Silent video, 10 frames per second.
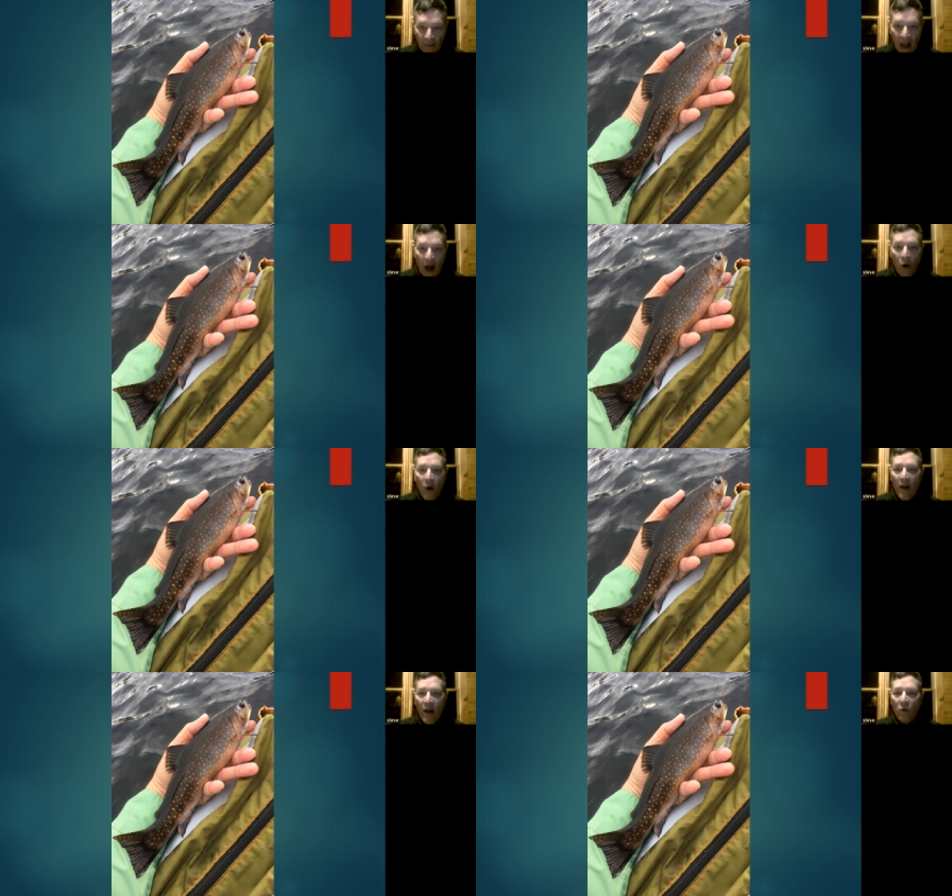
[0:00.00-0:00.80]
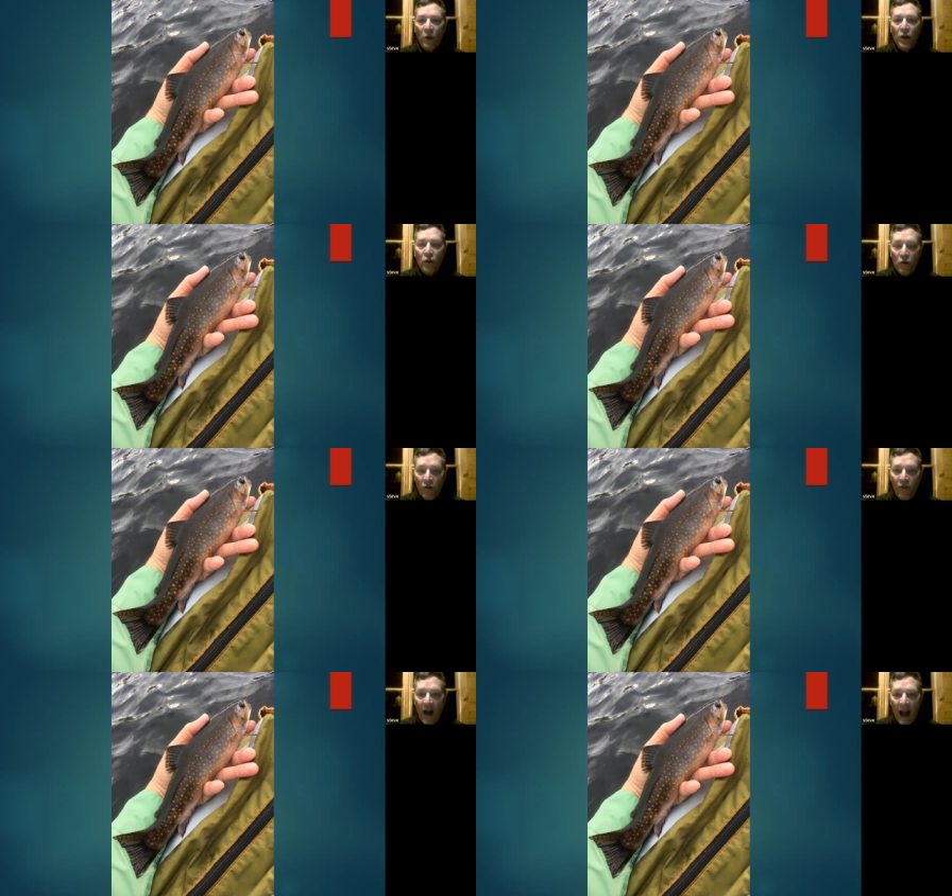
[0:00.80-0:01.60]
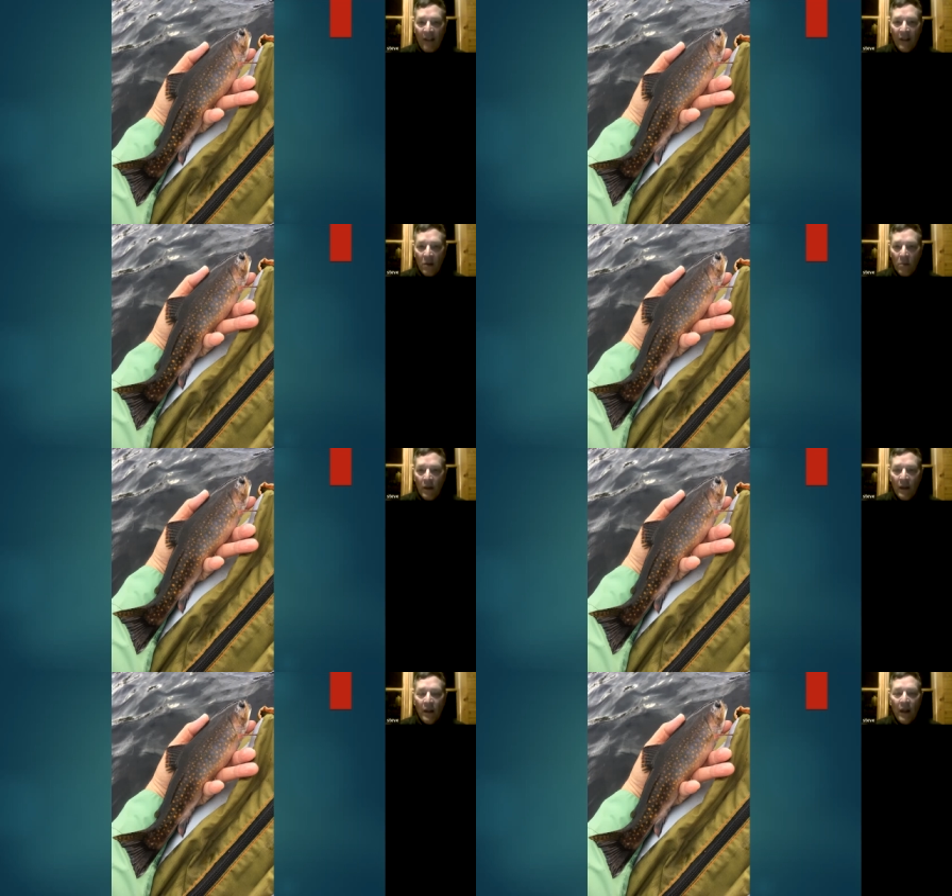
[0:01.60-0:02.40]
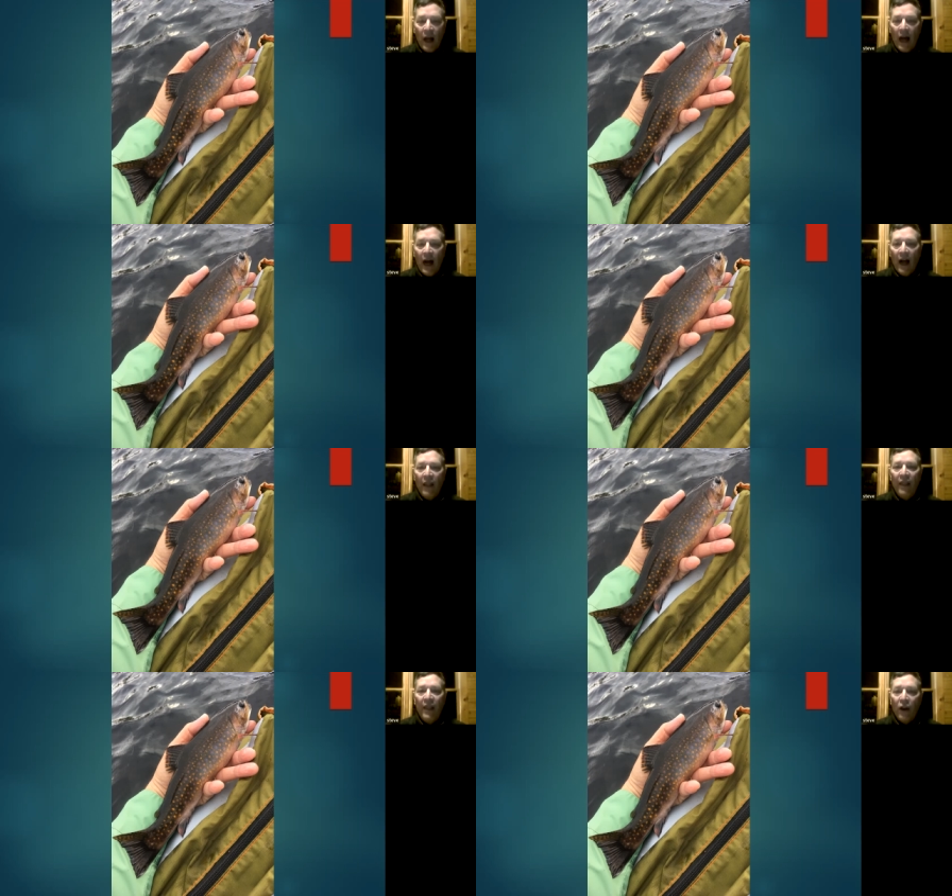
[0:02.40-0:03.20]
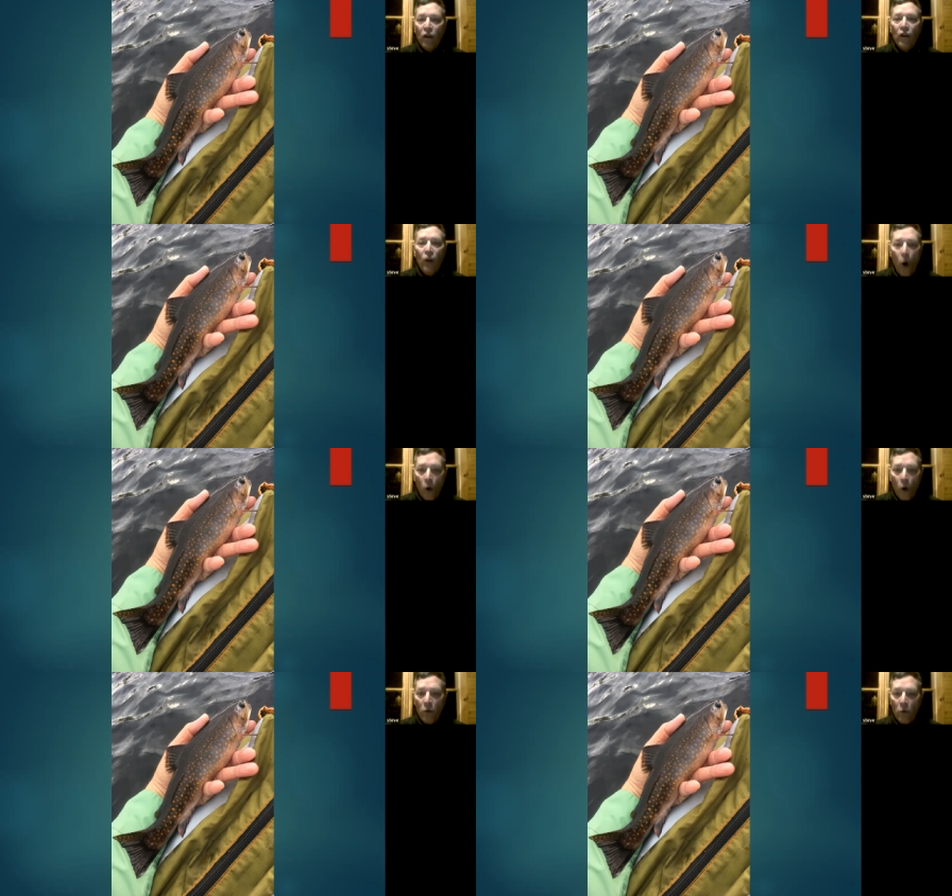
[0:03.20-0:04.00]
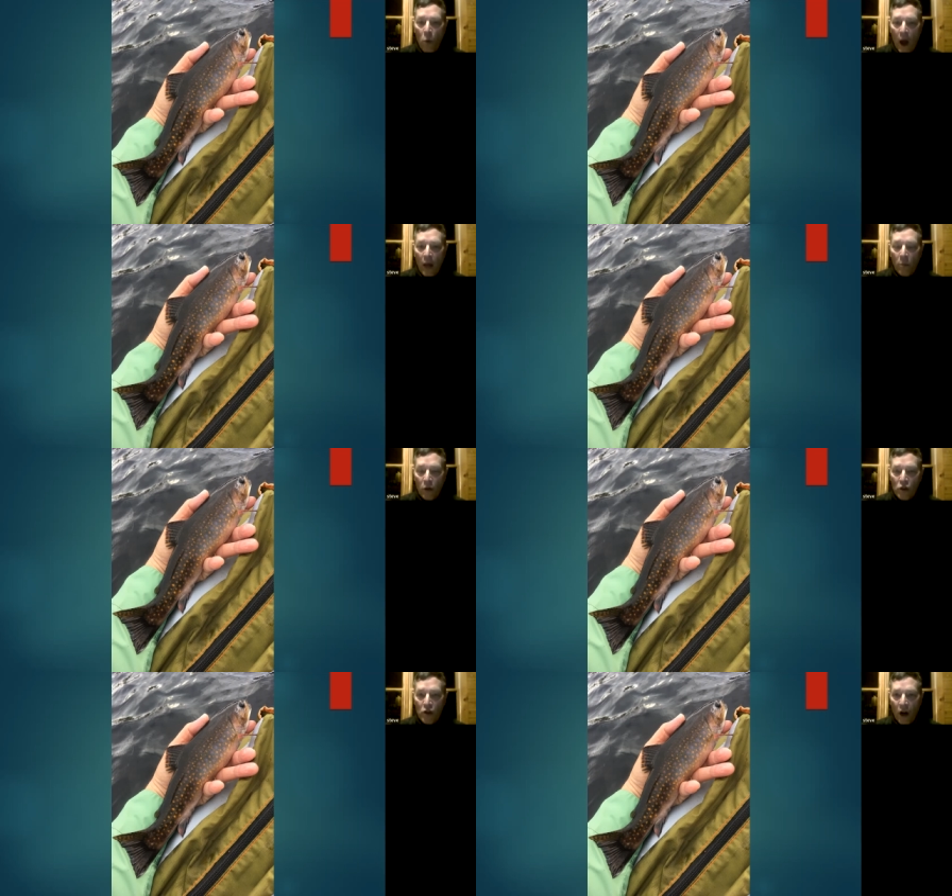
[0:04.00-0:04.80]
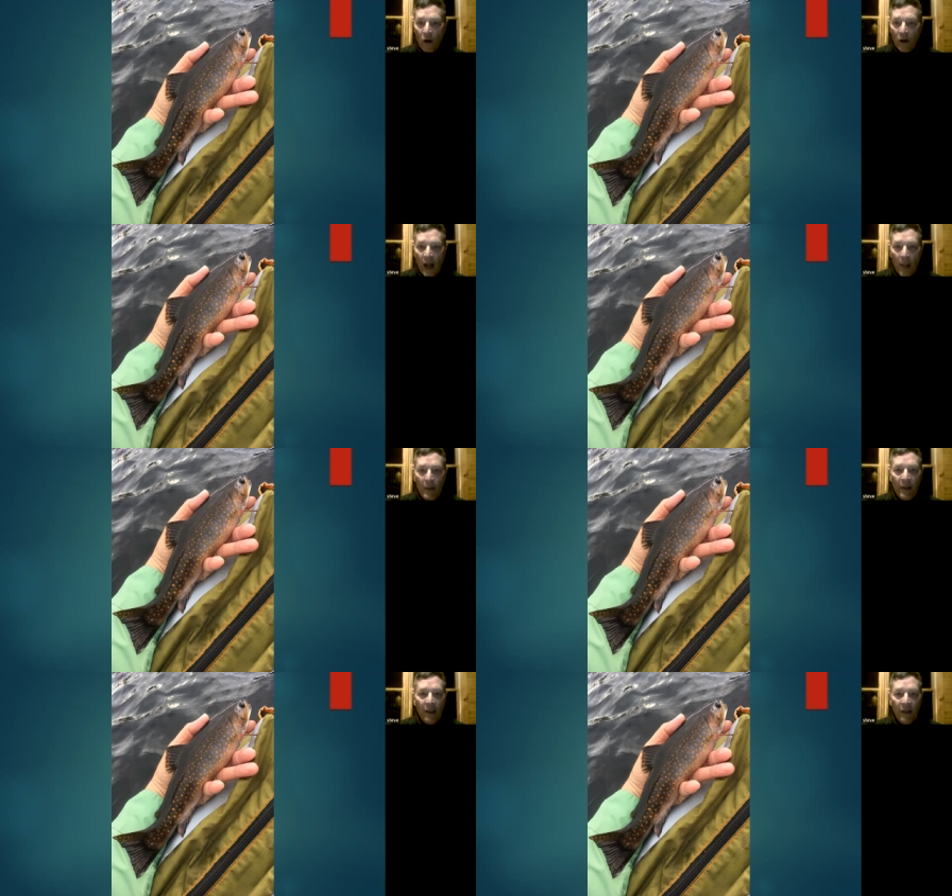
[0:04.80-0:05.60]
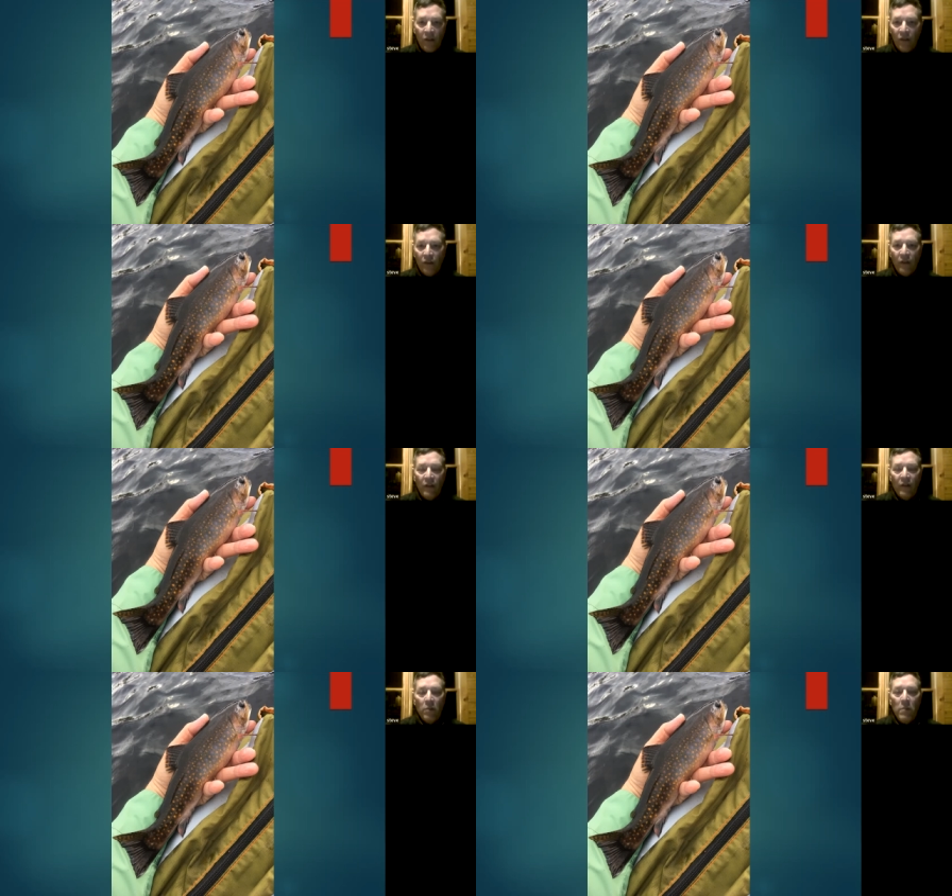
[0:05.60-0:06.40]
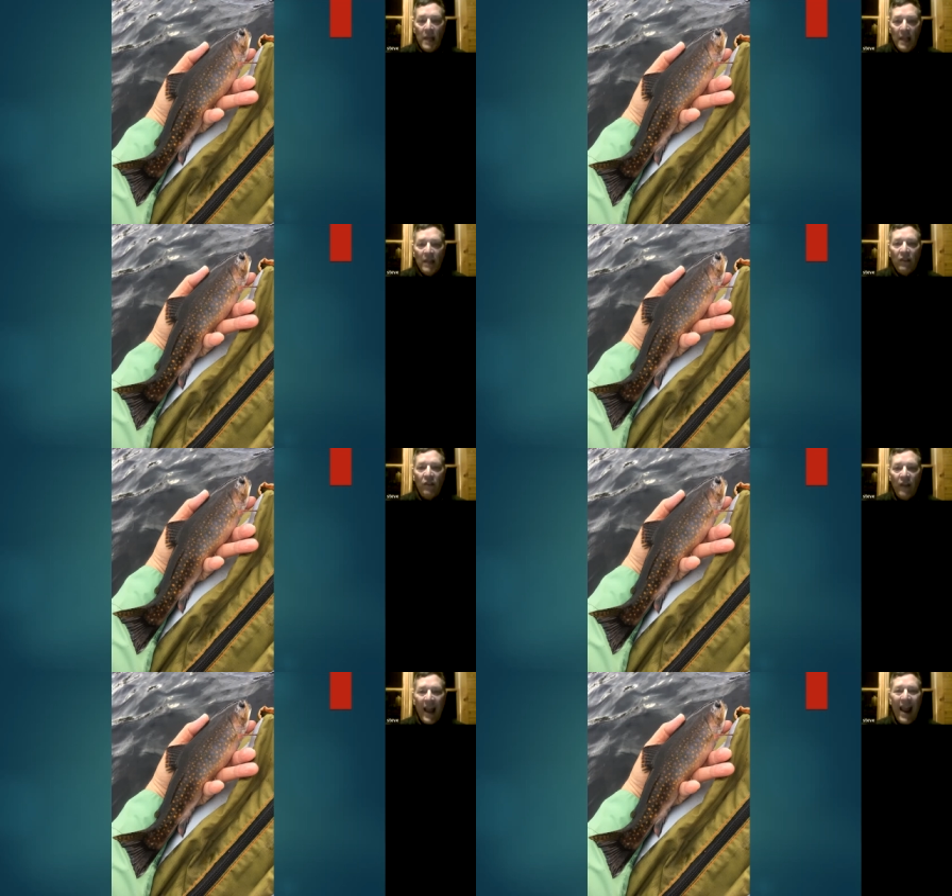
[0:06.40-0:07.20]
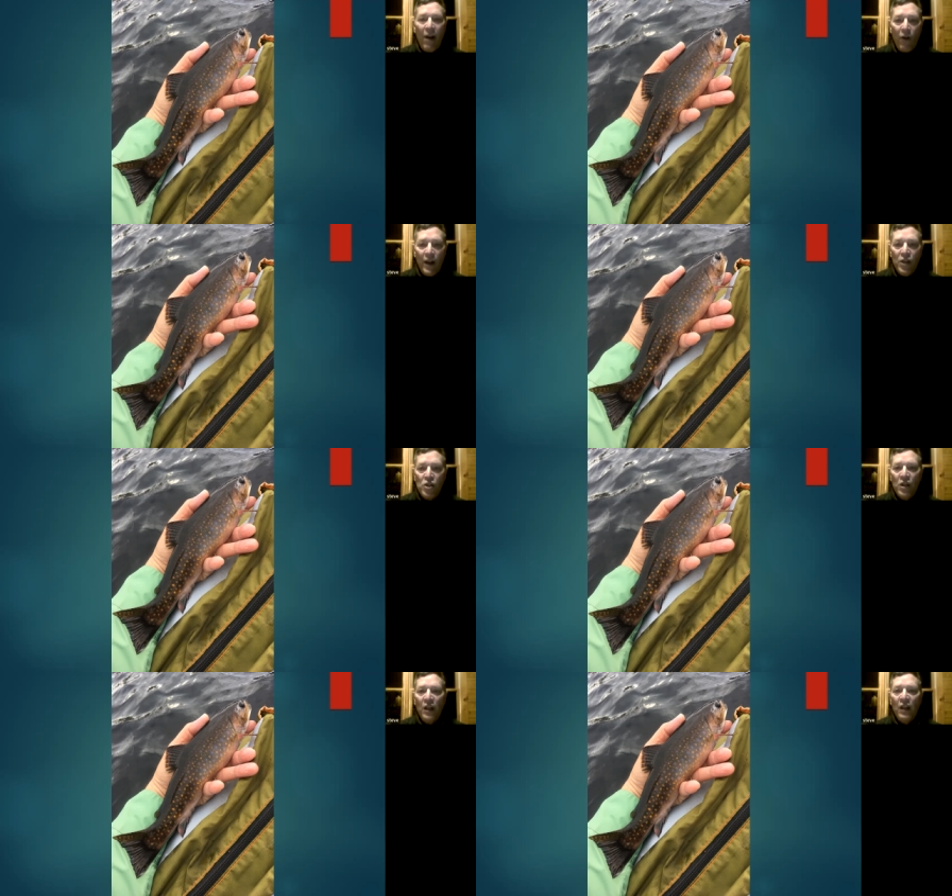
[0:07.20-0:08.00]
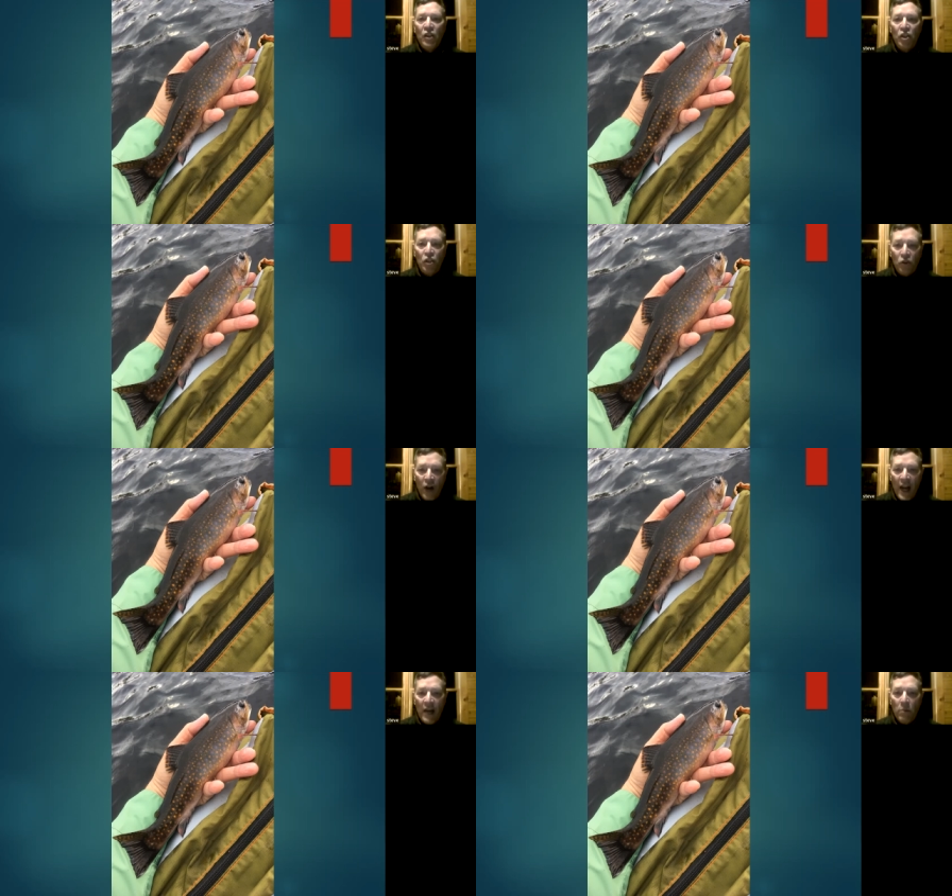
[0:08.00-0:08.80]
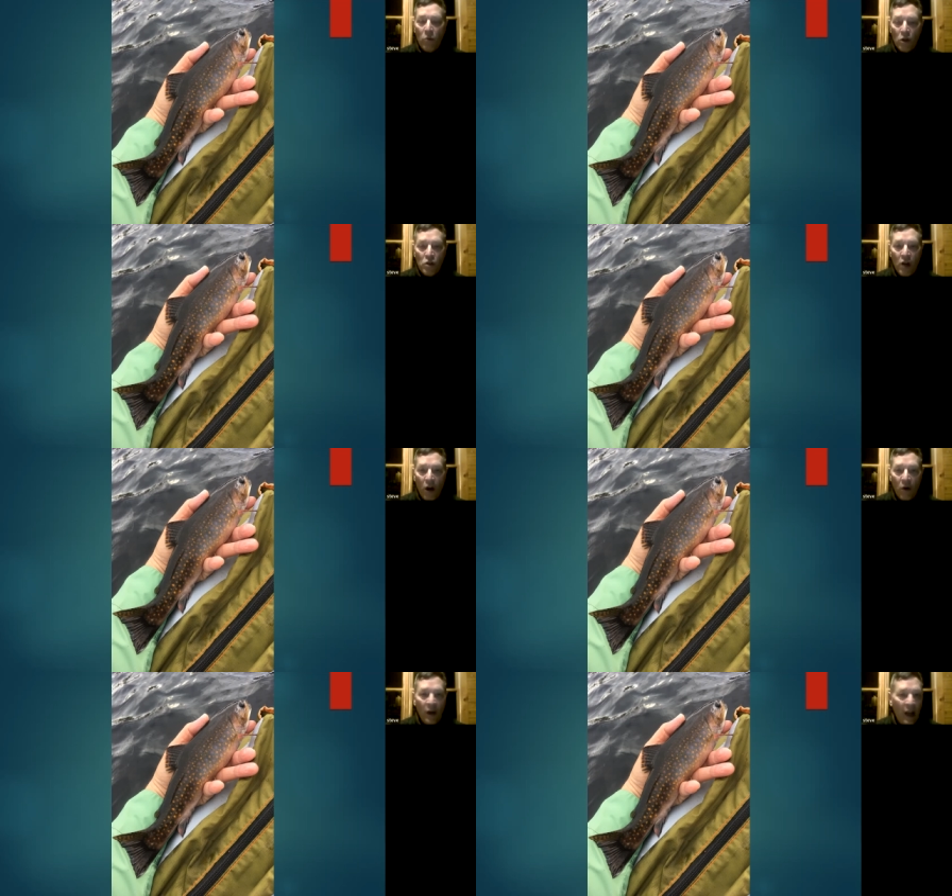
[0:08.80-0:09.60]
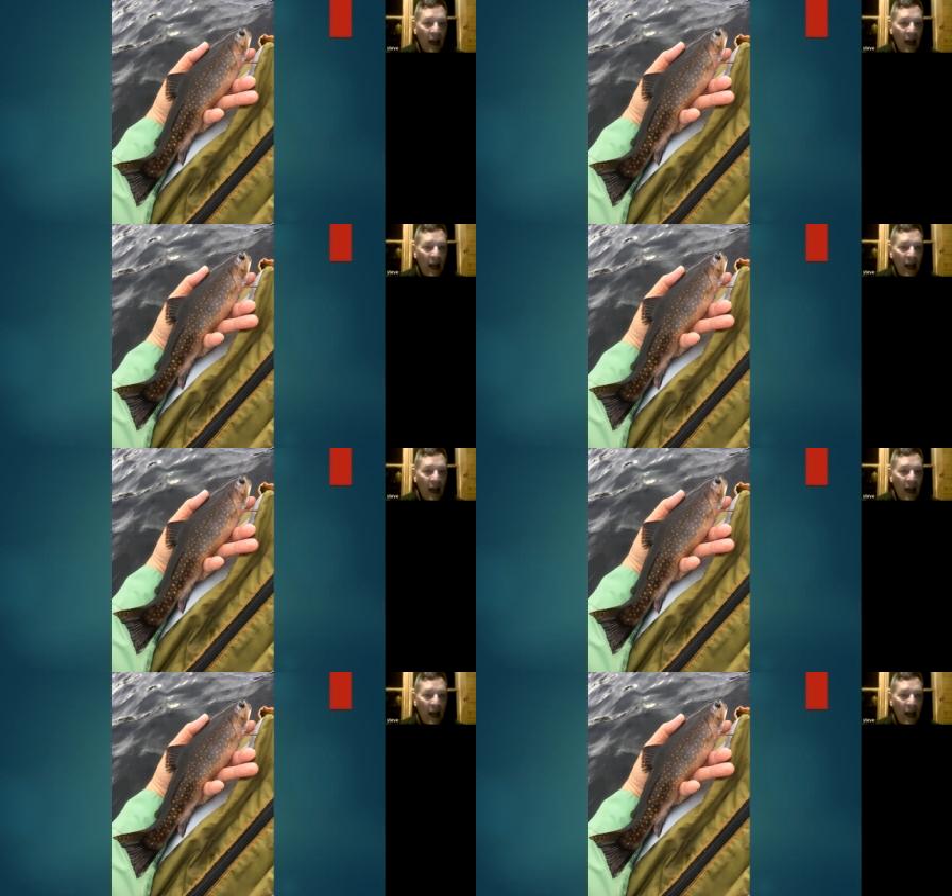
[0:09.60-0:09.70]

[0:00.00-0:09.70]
However, when you do find them, uh, they're loaded with wild brook trout. I mean, this is, to me, this is a heritage strain brook trout.